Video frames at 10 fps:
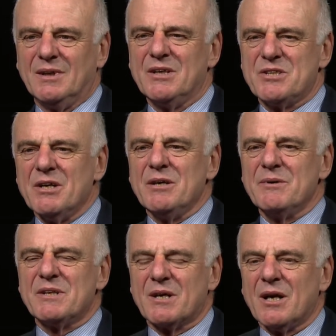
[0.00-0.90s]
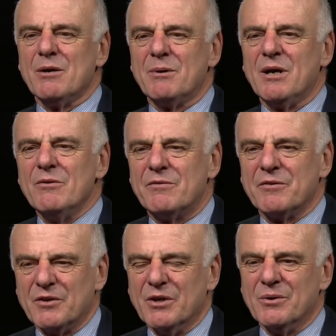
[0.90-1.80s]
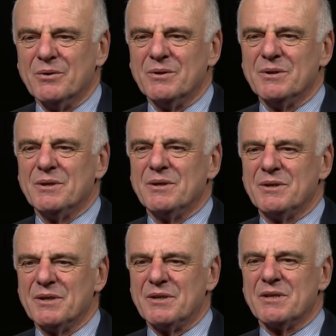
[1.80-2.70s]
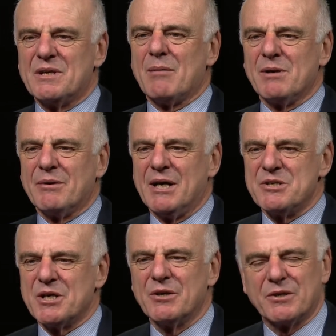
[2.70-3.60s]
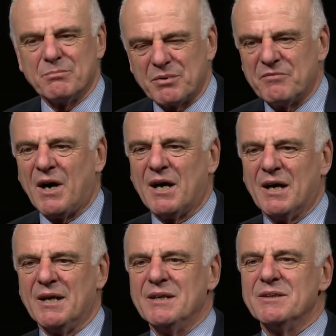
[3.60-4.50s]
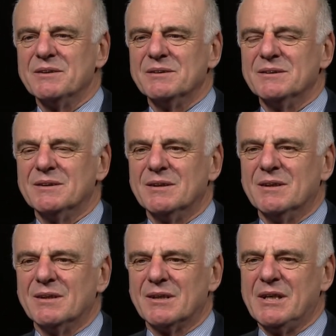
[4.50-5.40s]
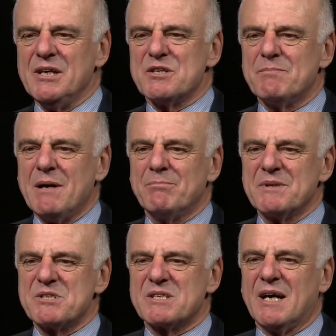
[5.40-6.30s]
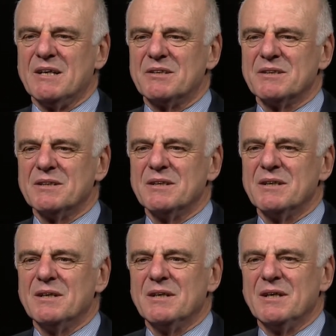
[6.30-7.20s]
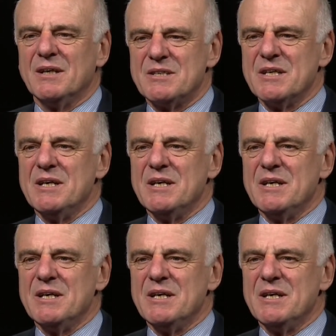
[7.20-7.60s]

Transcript: It's only with the global overview that the WHO can provide that each member state is